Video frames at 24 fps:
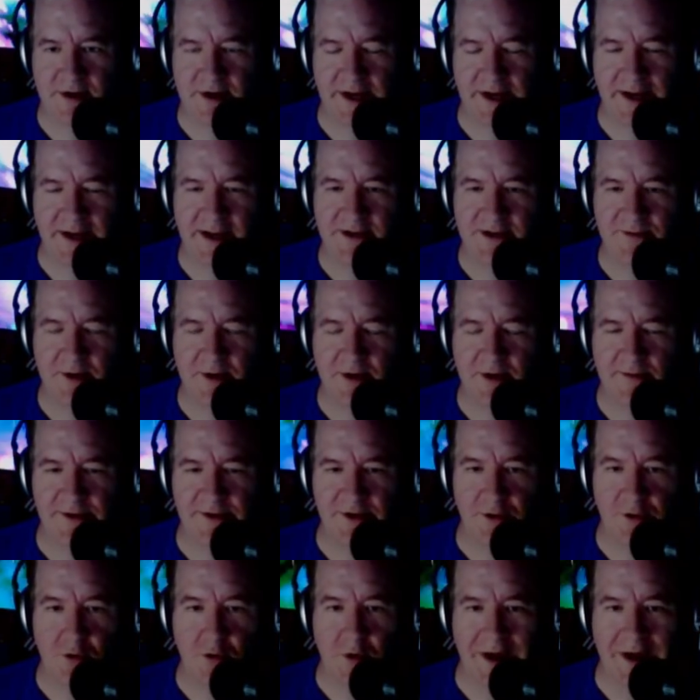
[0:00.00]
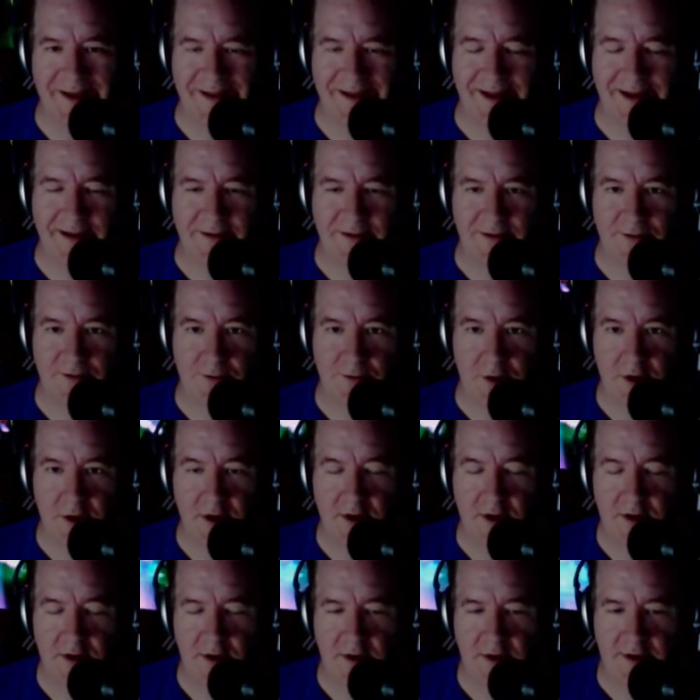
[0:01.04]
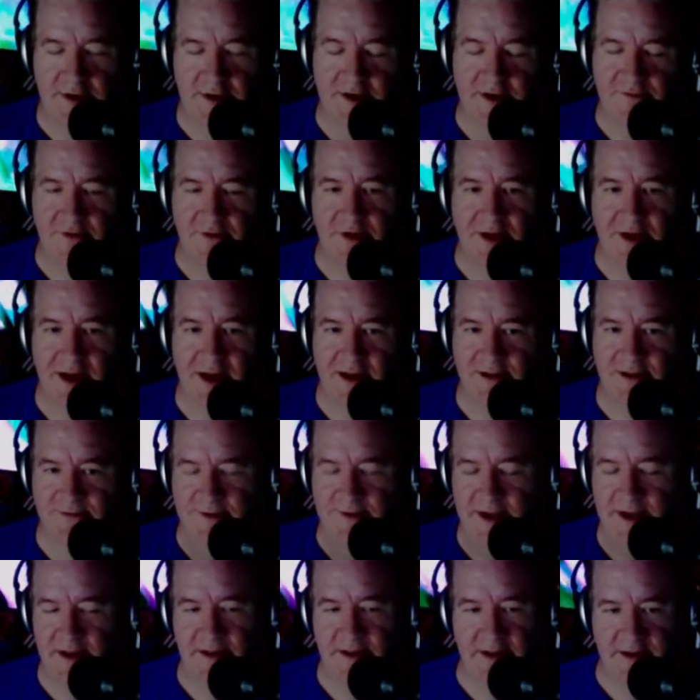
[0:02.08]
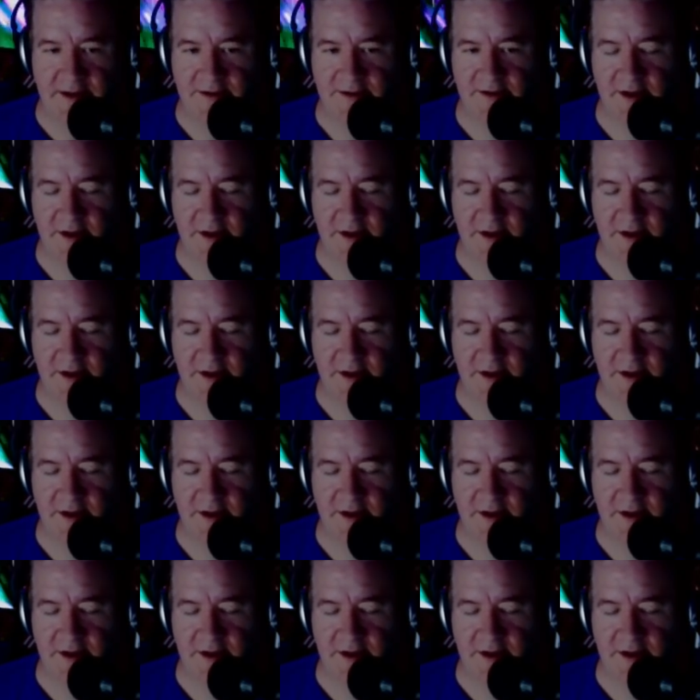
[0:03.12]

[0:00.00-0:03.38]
and I guess we always equate that to different kinds of aliens.